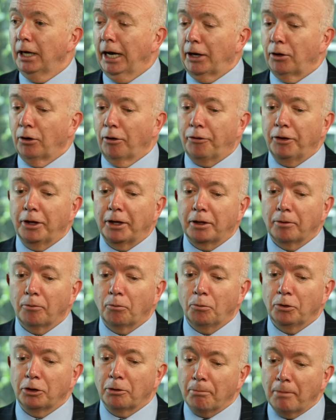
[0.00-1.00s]
And I think
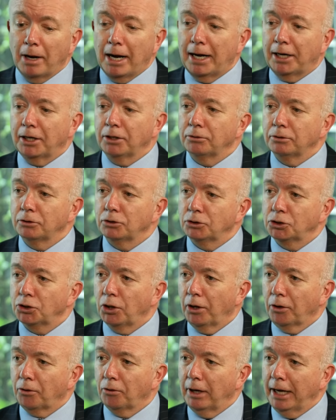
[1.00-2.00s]
with a market
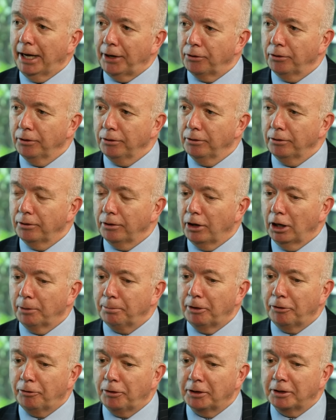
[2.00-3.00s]
cycle hat on,
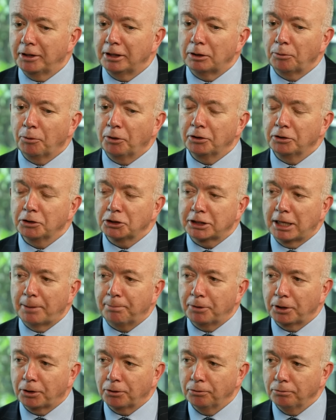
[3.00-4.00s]
I'd be thinking that we're in the
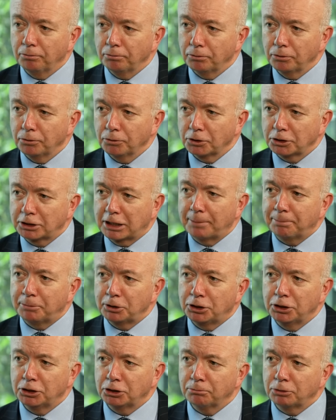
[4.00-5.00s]
skeptical or the
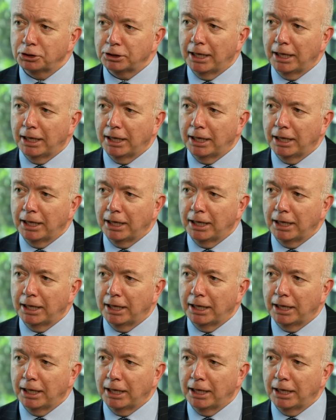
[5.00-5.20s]
skepticism